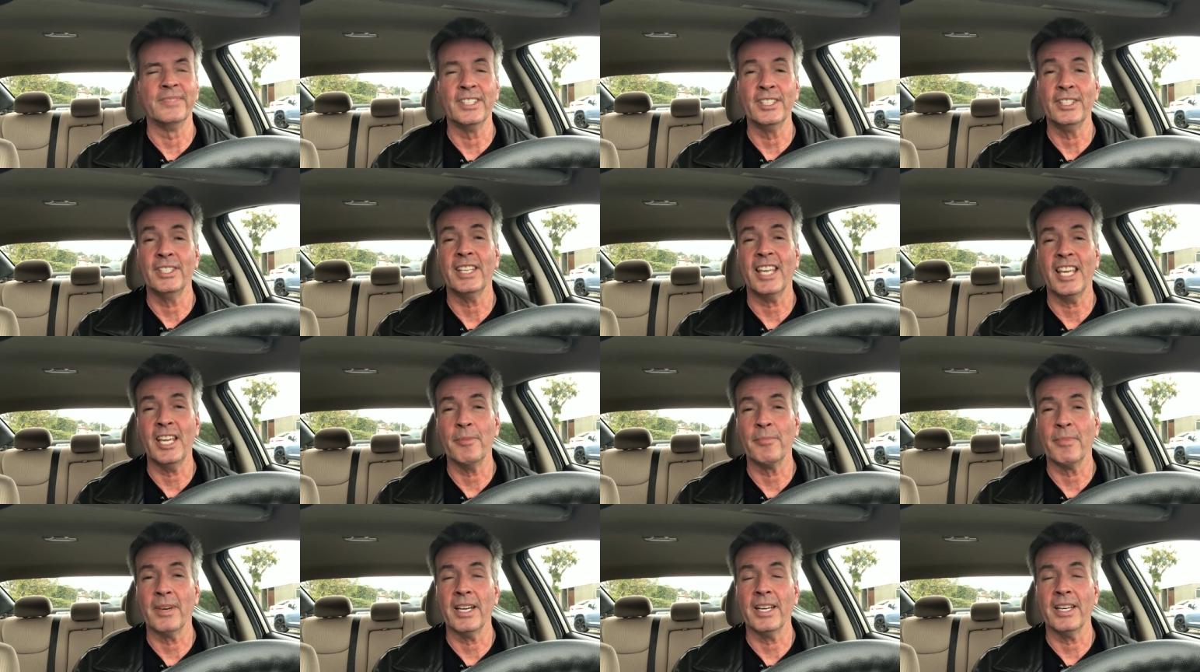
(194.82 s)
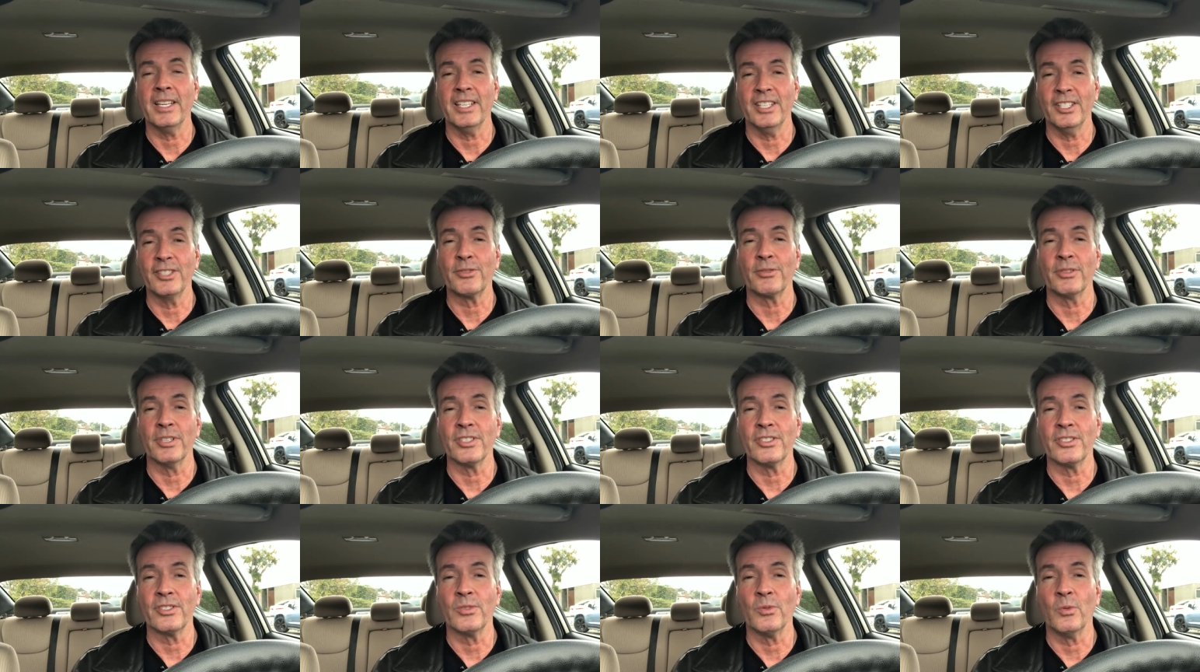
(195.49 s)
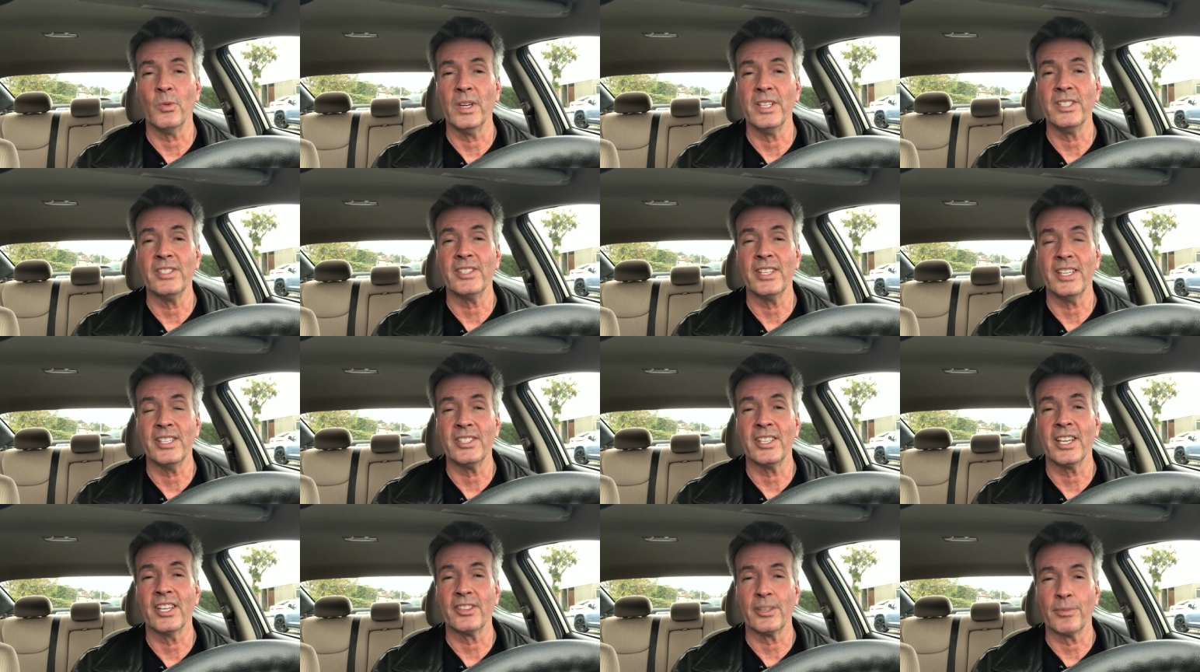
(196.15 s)
indicate my interest once
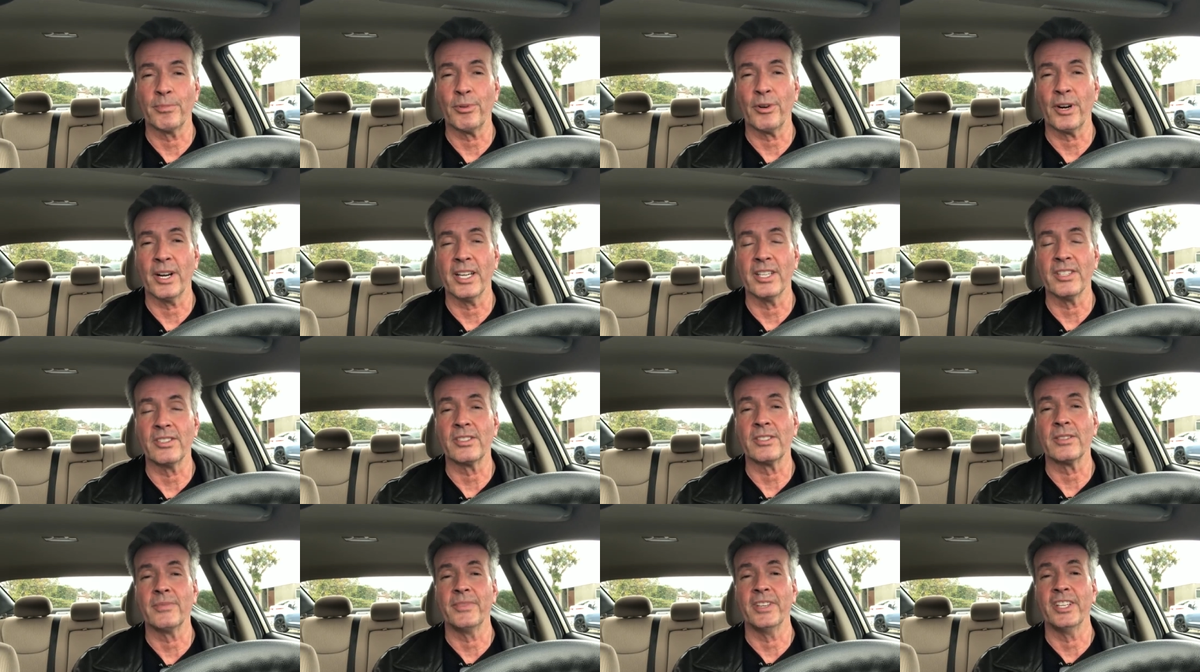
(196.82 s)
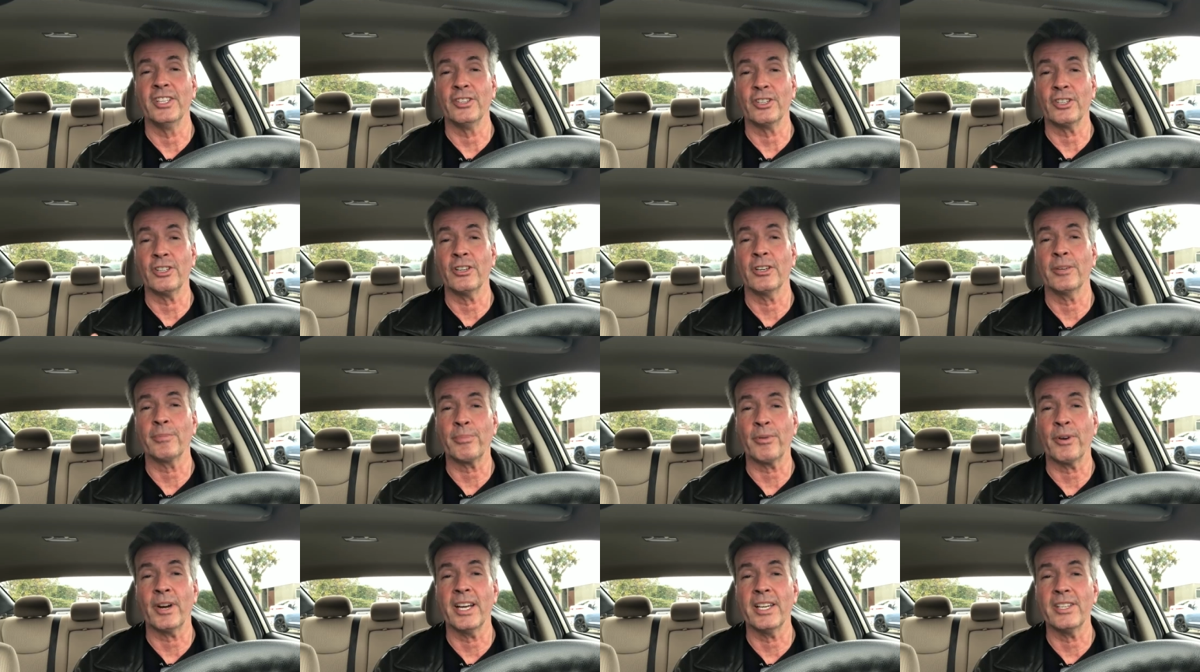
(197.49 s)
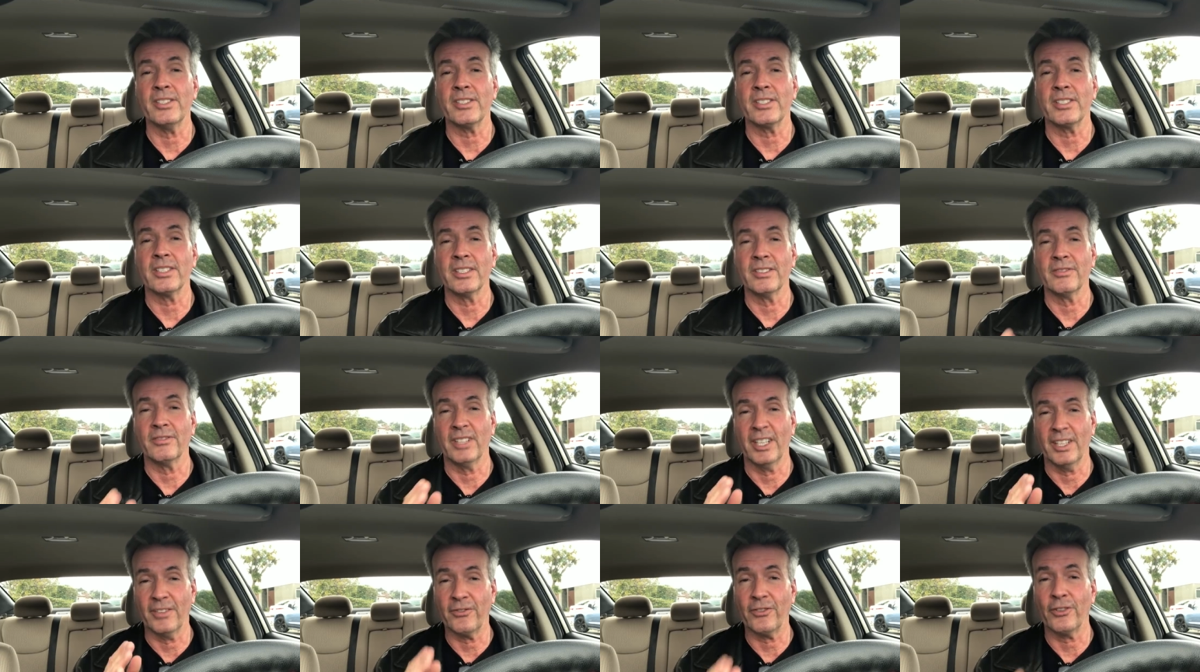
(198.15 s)
they set the price. And the current price
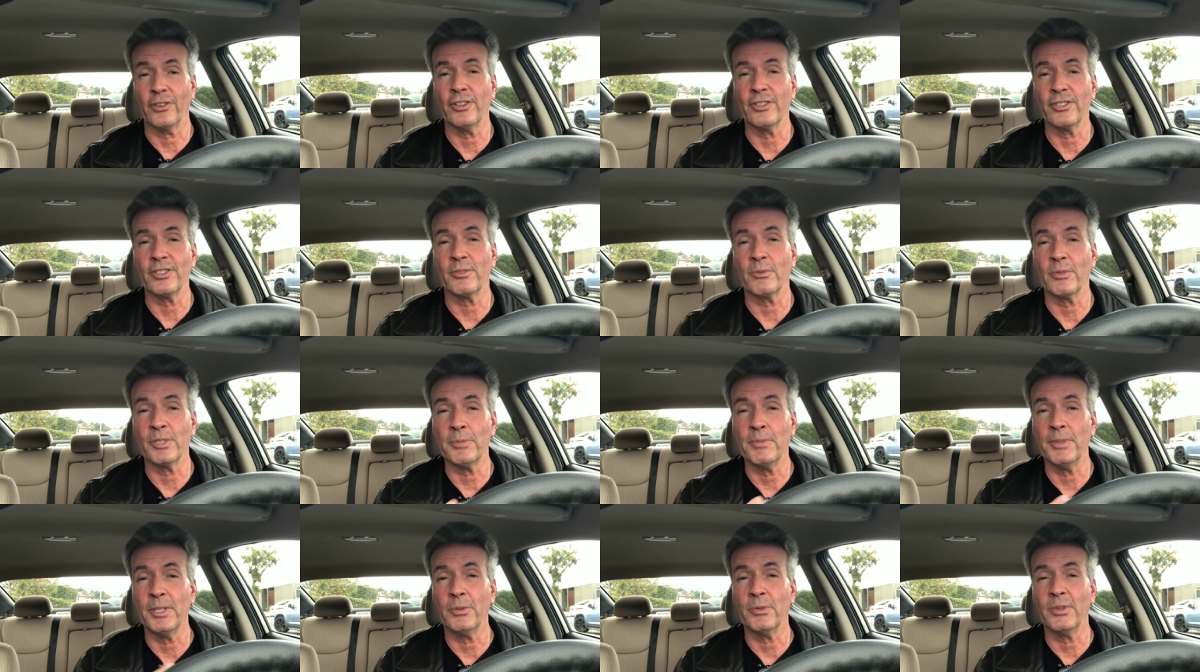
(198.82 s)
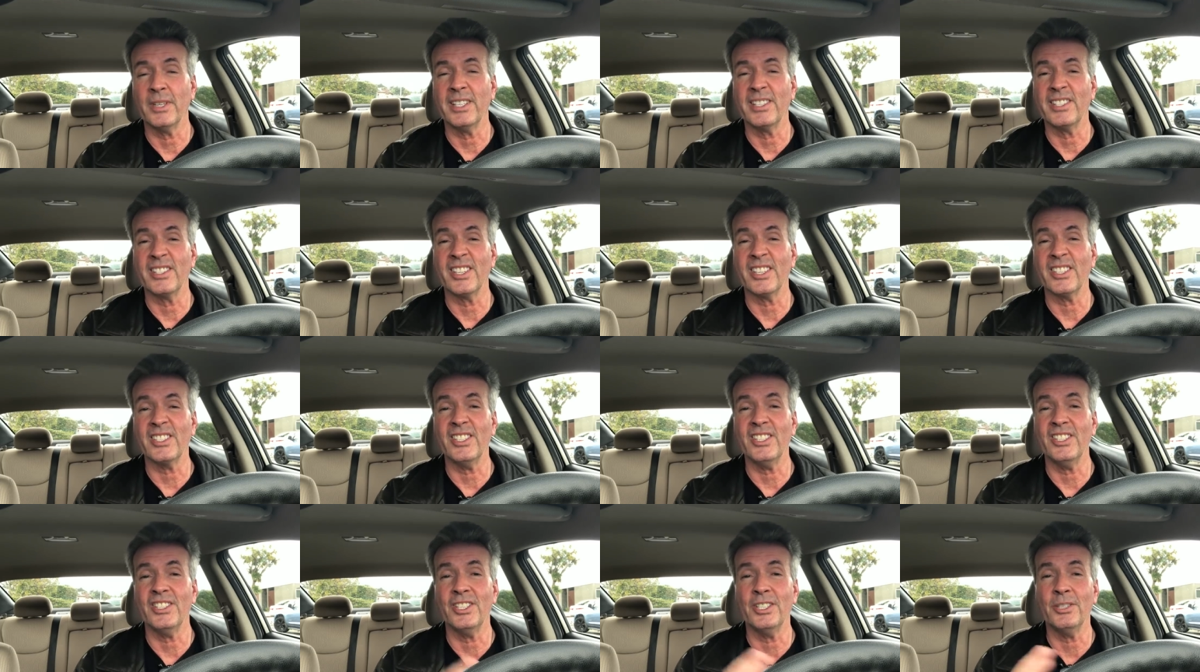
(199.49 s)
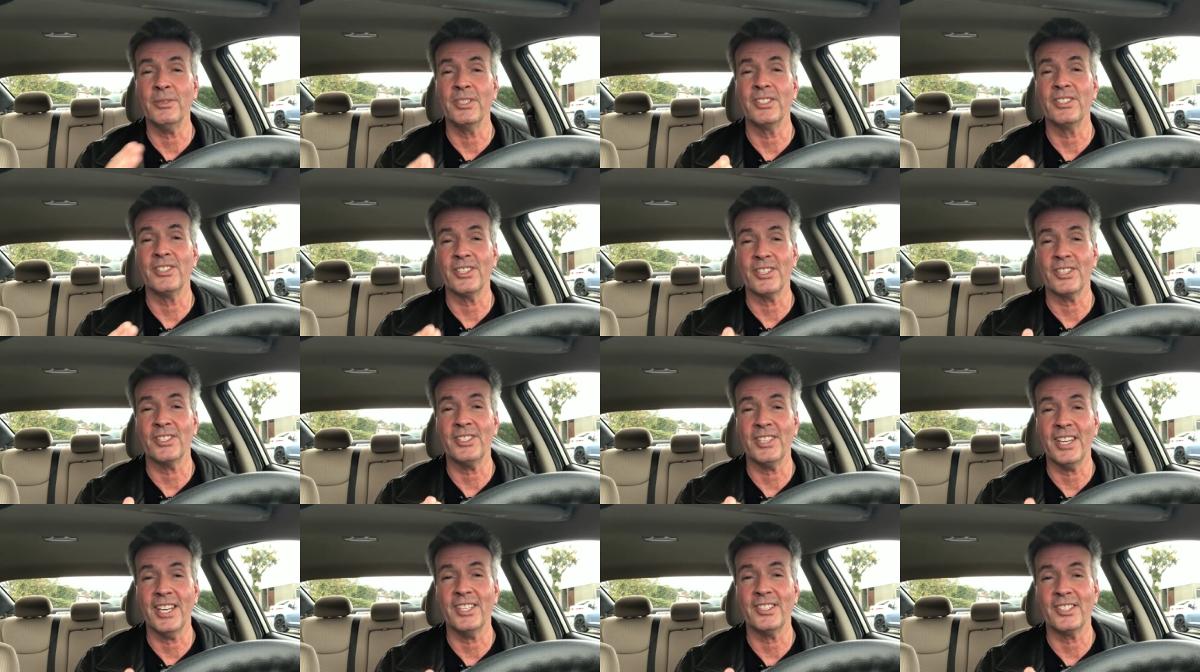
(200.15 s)
at first was between $62 and
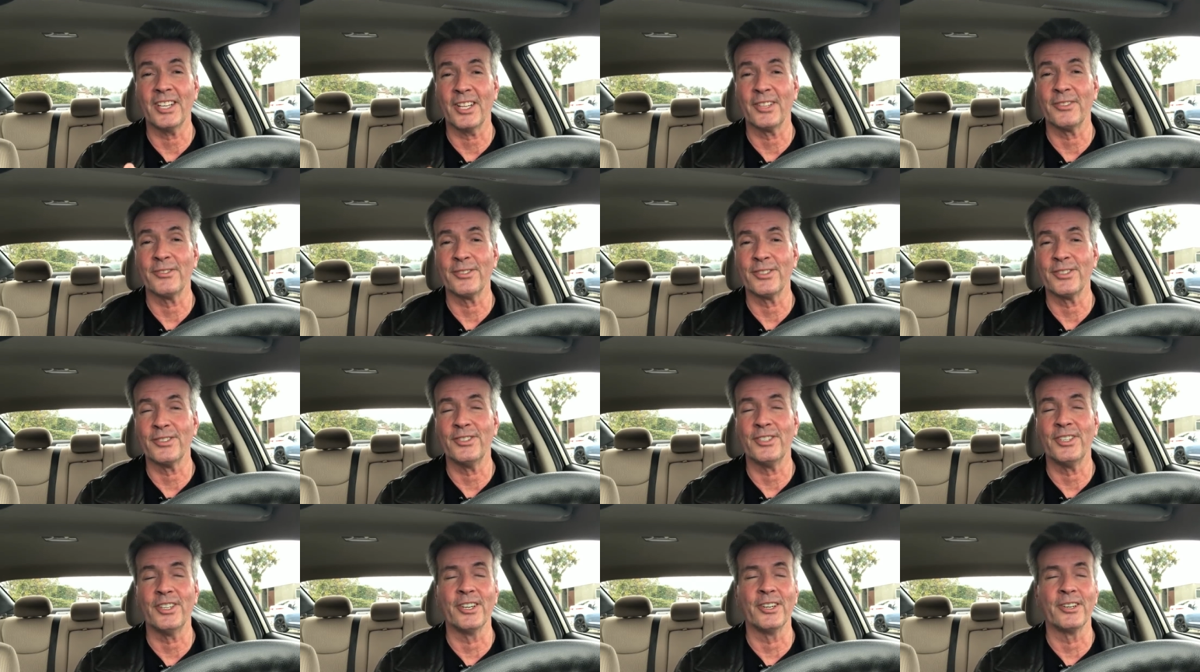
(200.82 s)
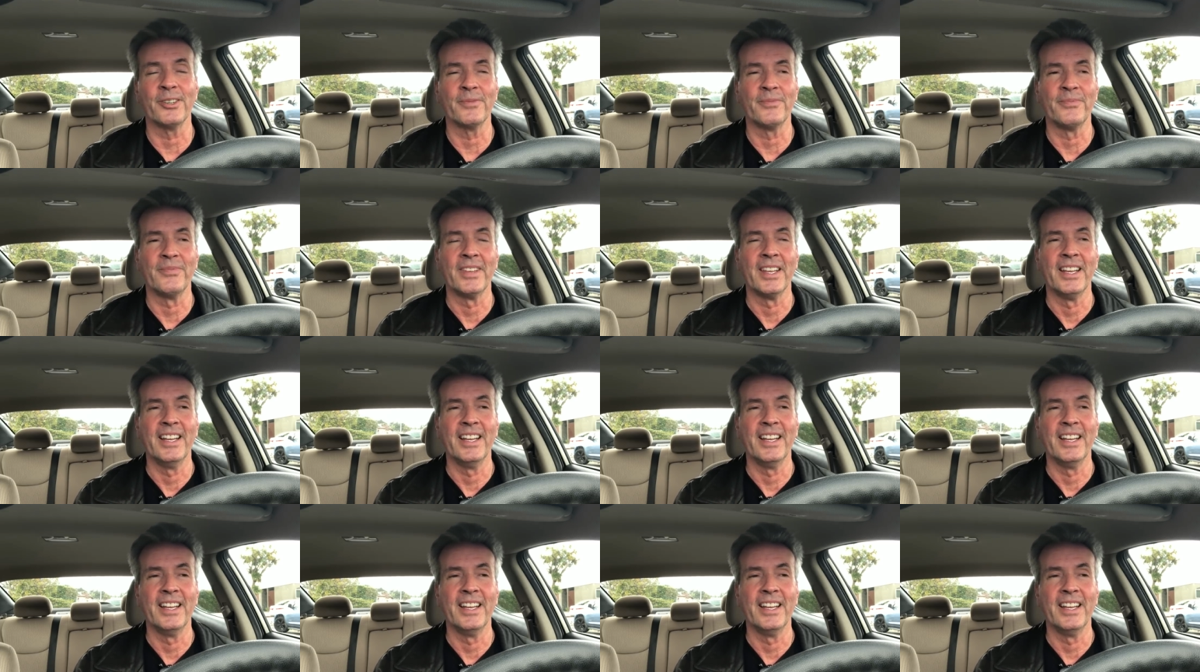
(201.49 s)
$68 a share.